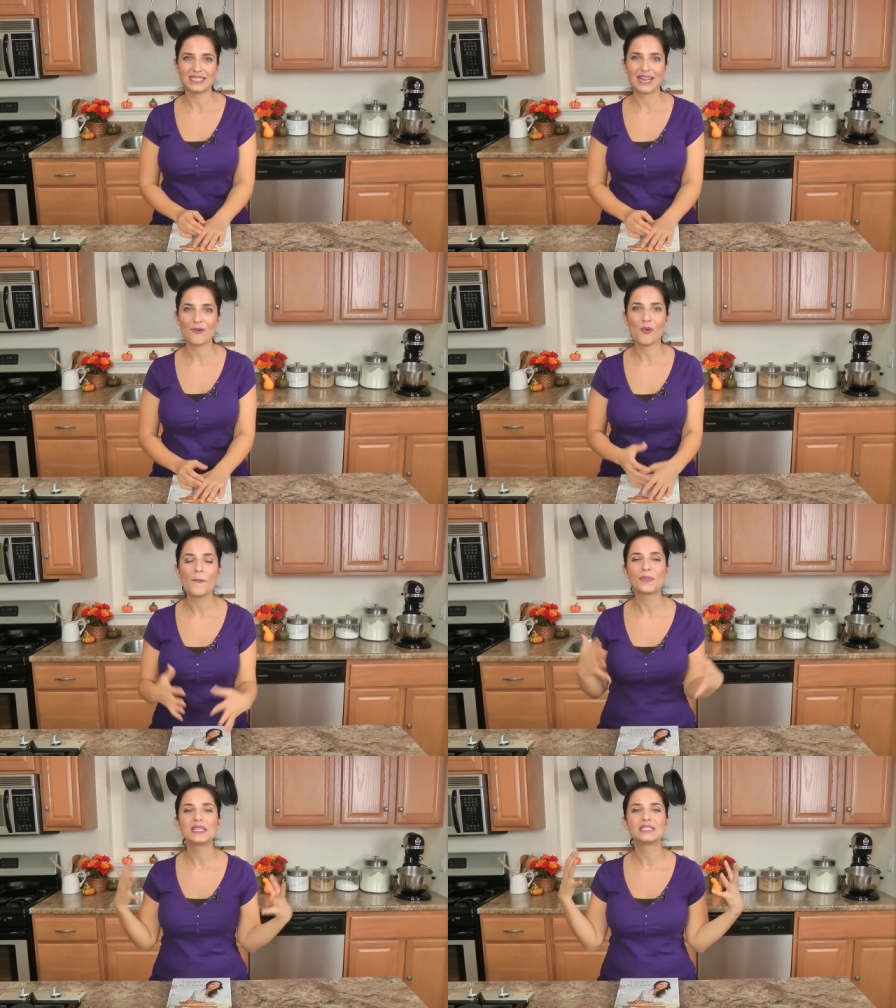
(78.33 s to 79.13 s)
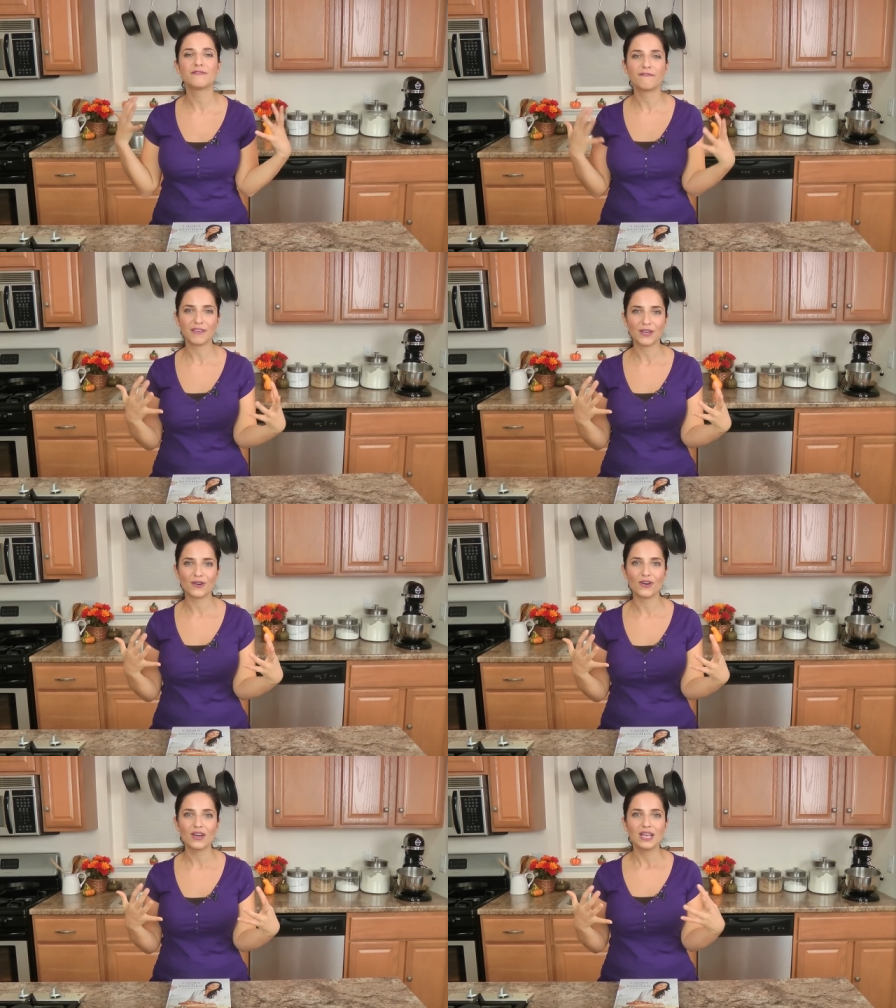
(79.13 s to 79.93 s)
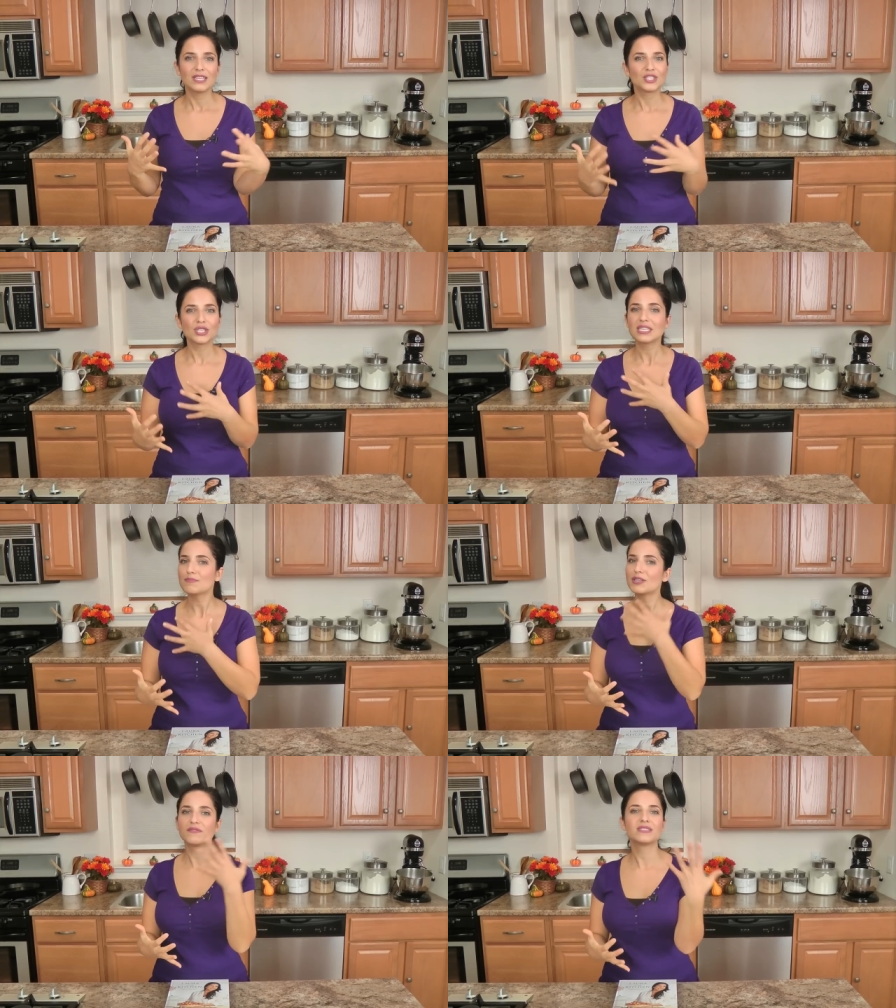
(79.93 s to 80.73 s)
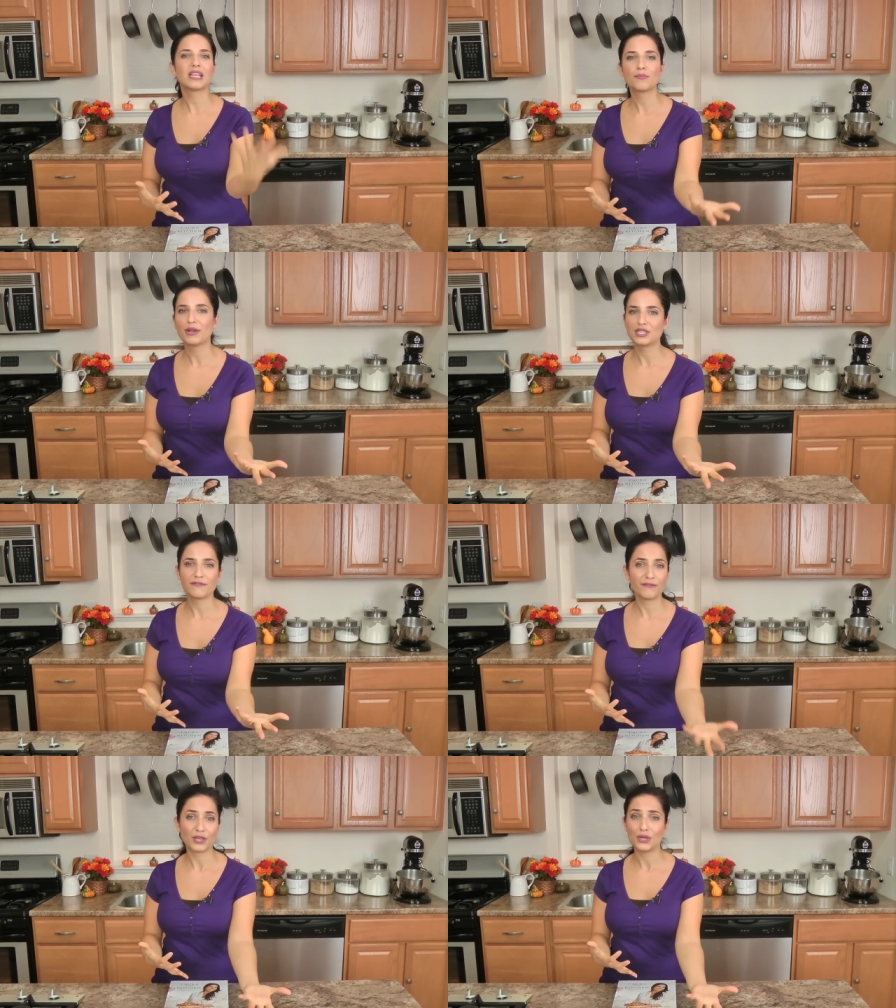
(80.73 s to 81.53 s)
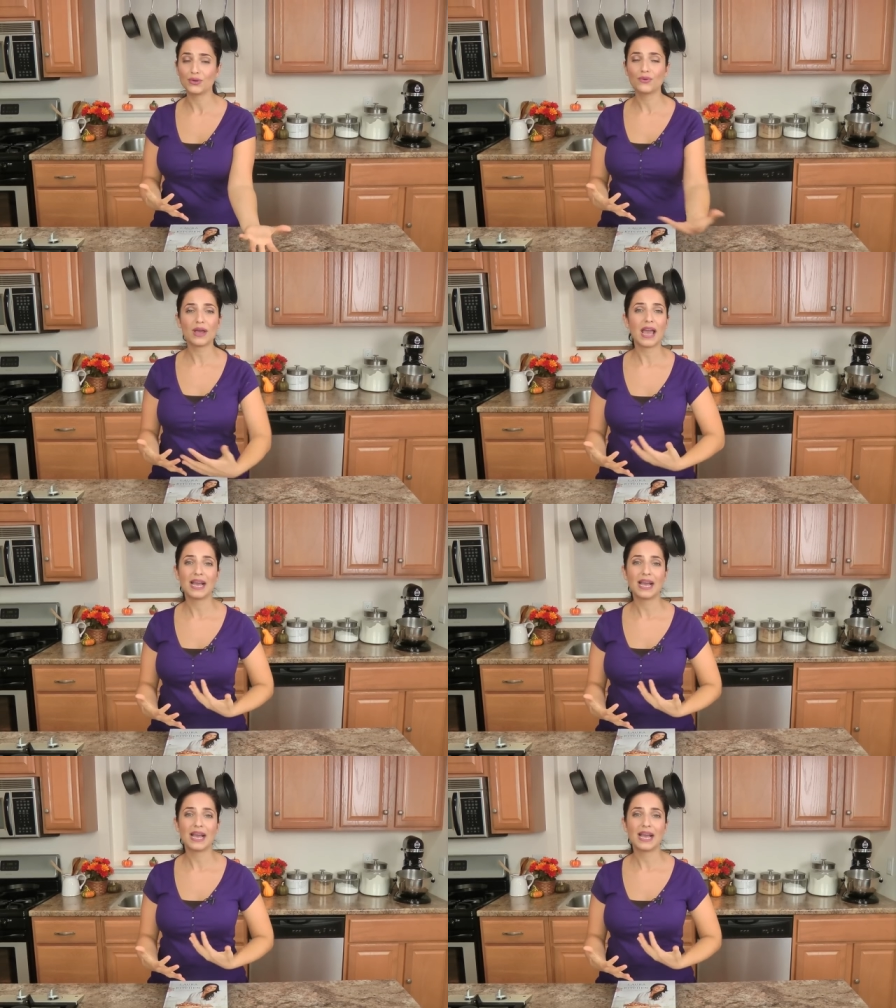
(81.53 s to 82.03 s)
And I want this to feel just as much of a celebration for you